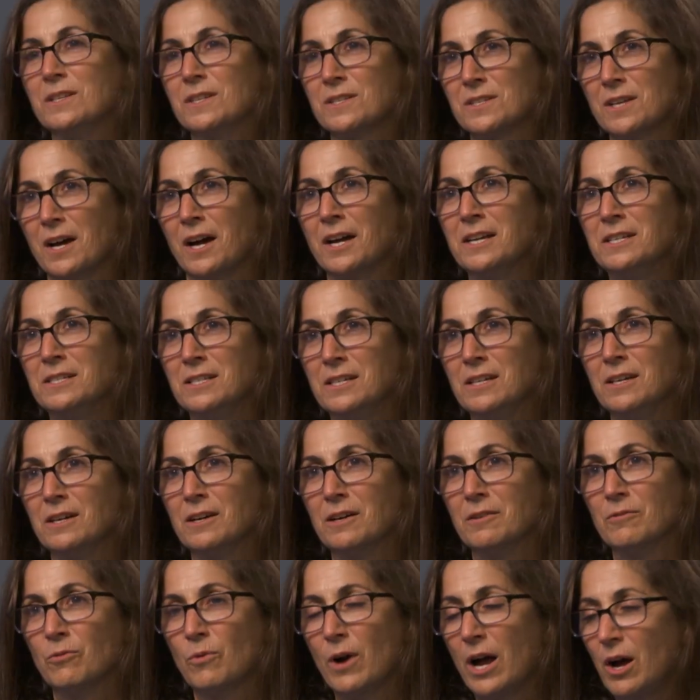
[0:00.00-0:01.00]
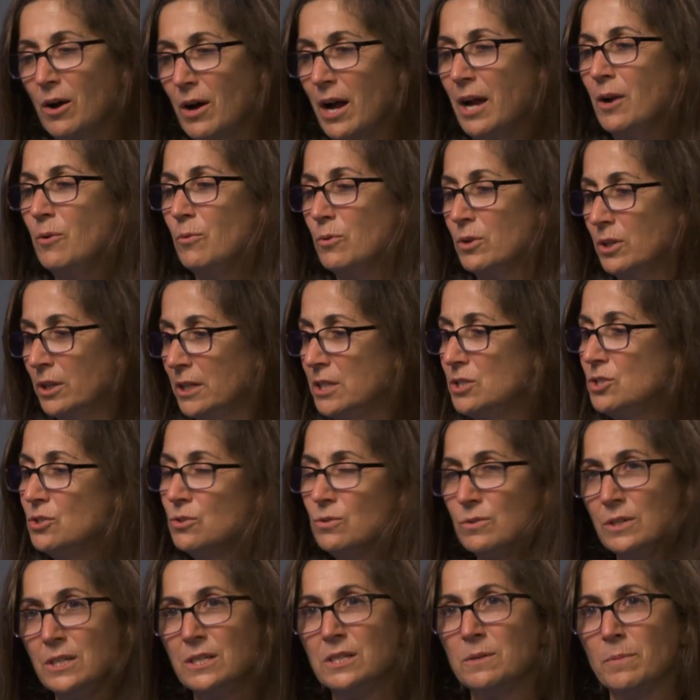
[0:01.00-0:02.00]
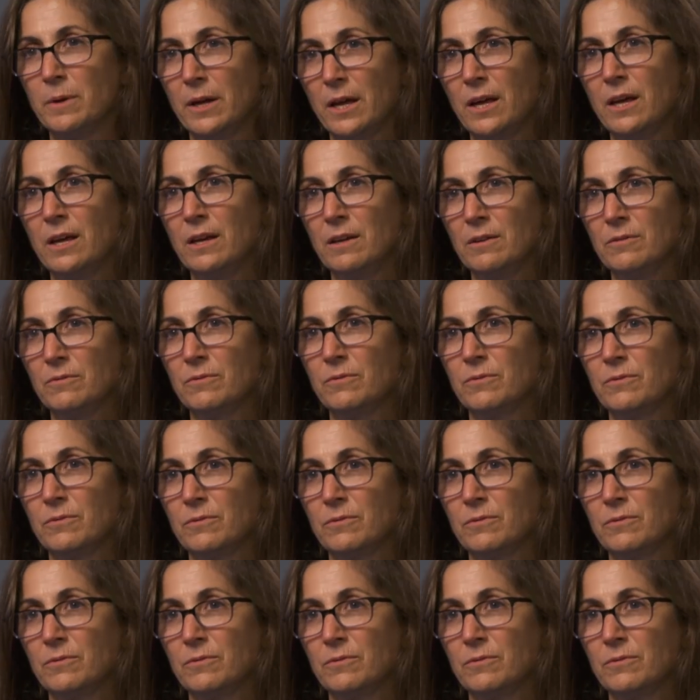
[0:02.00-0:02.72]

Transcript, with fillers: this idea of, wow, I really do need to behave